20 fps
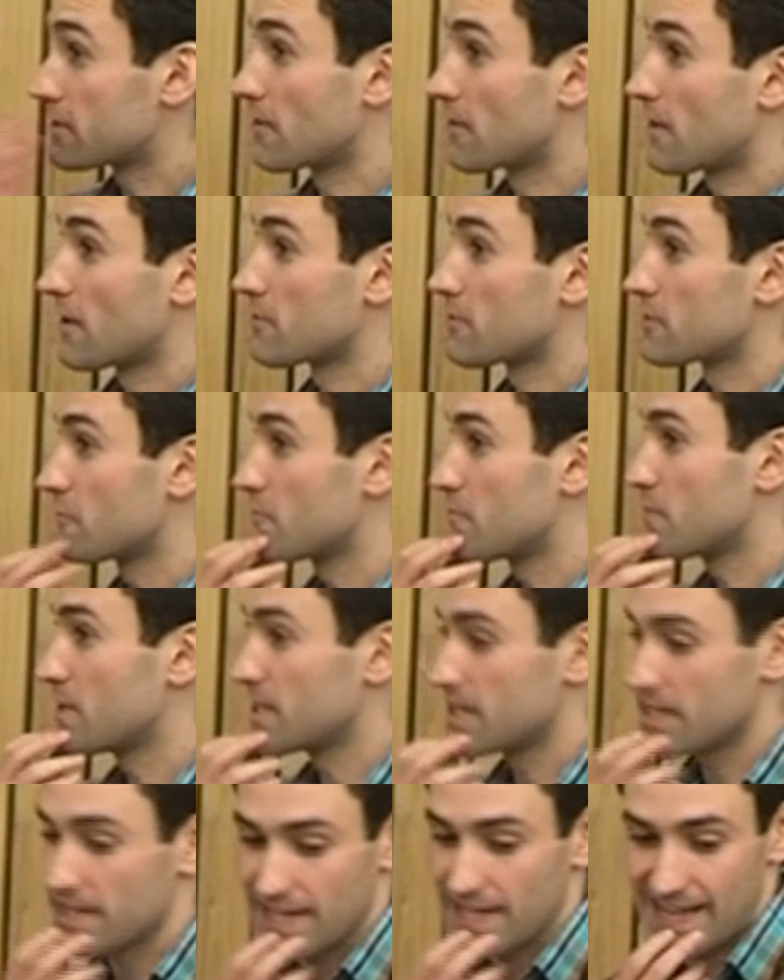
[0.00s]
3 rounds of
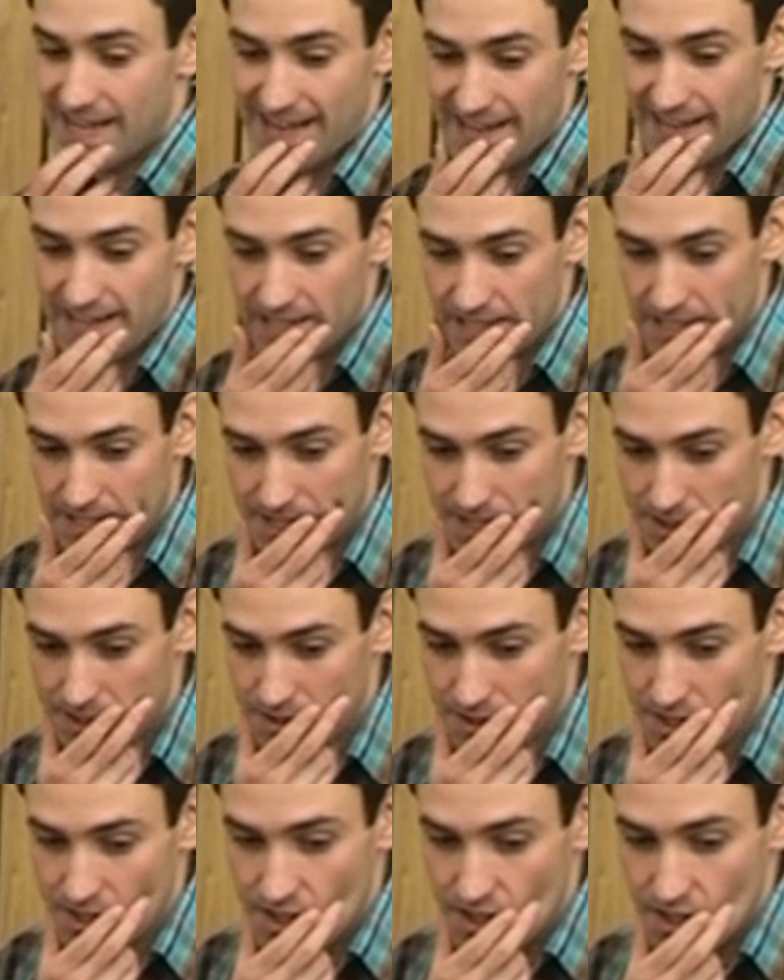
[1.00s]
bidding, and
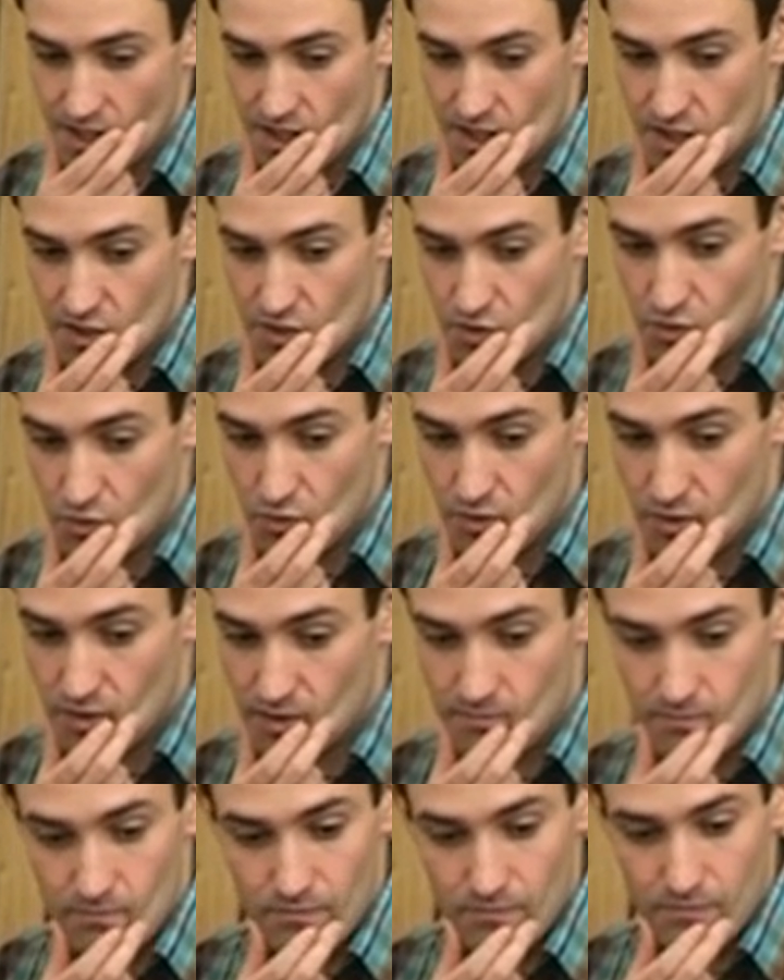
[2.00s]
you
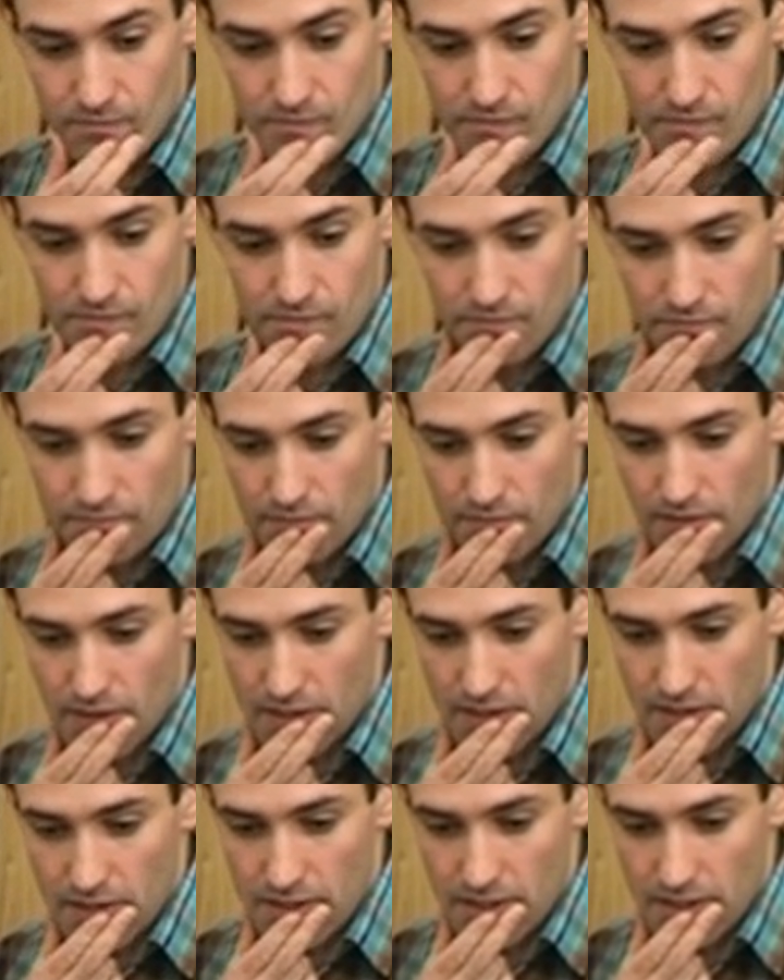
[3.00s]
could
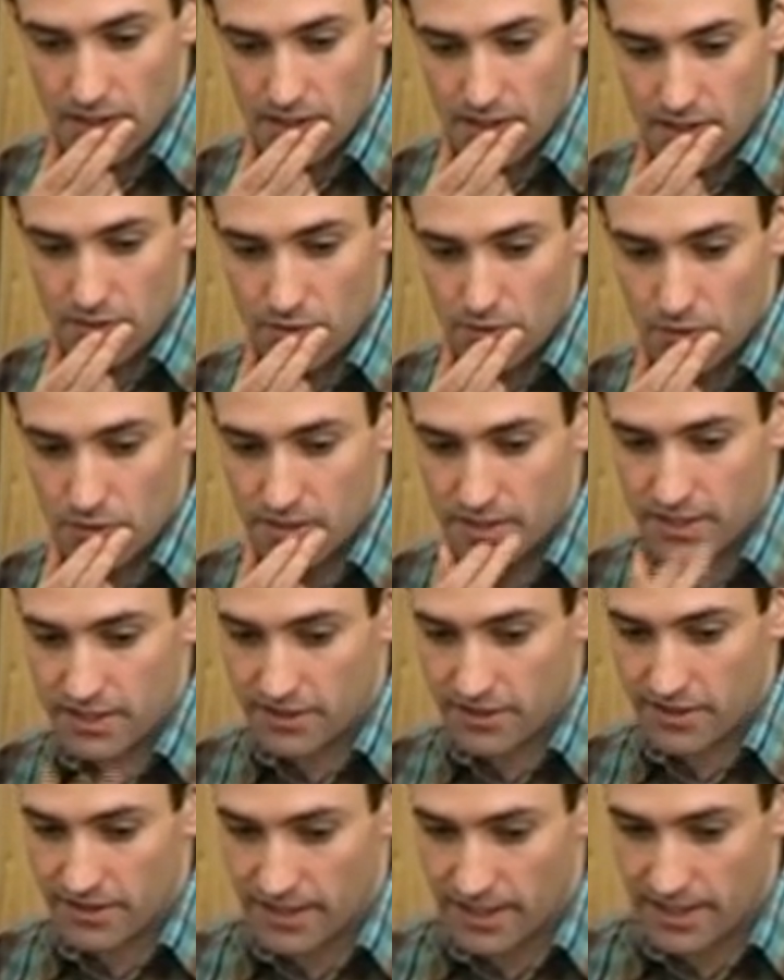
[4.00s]

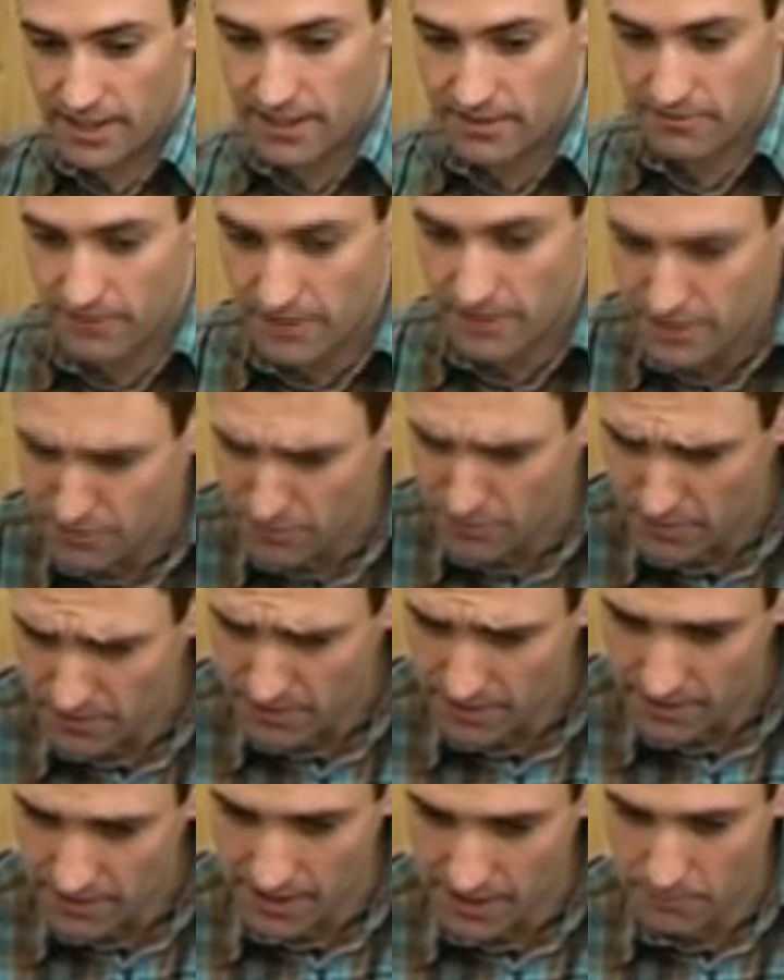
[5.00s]
discretize. Well,
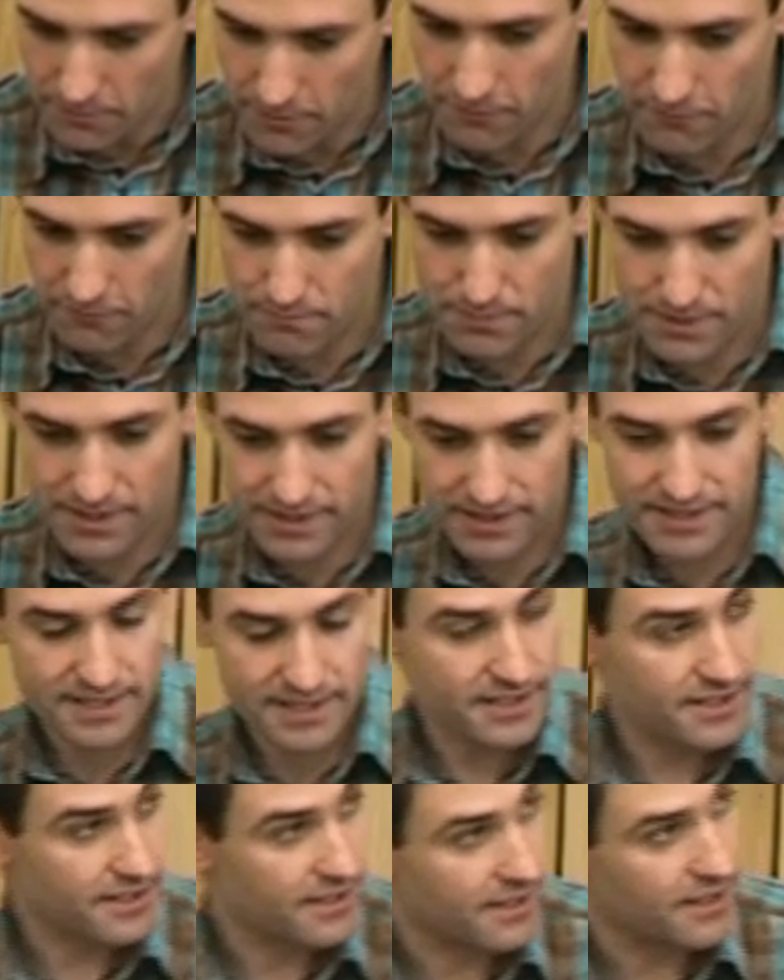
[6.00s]
so the number of
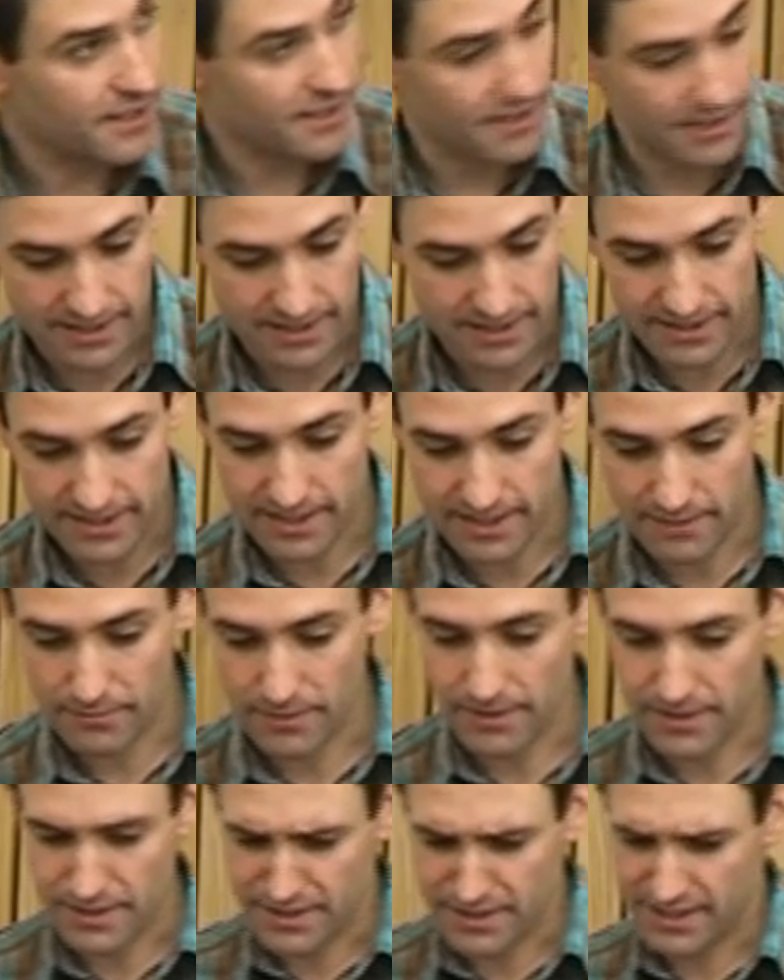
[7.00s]
bids in this
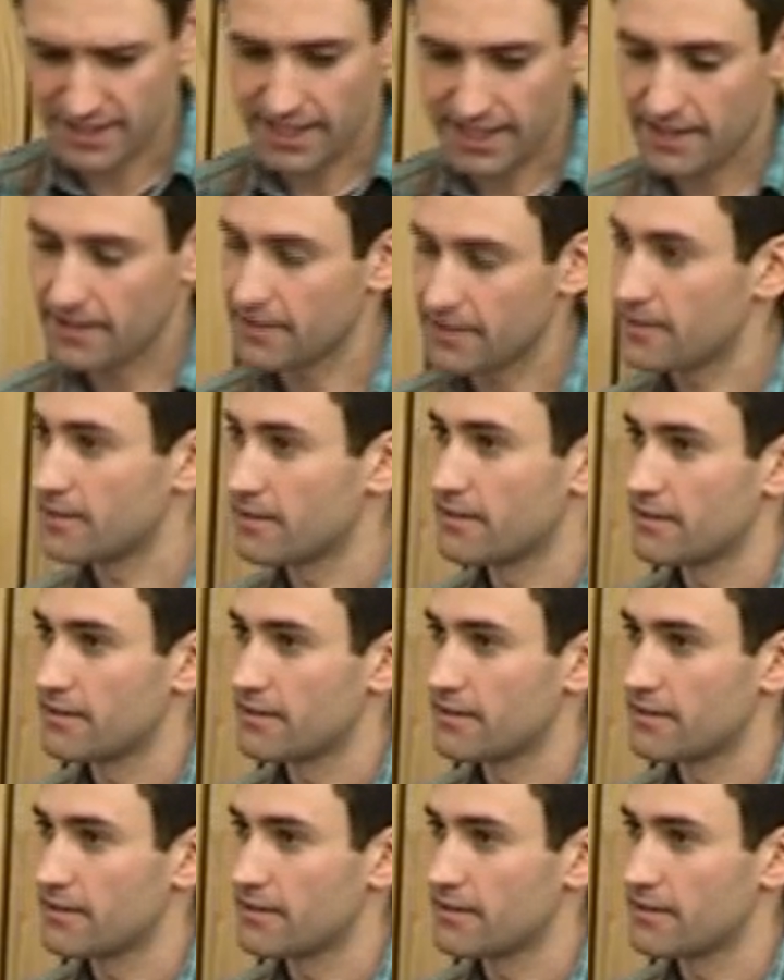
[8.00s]
example is 10.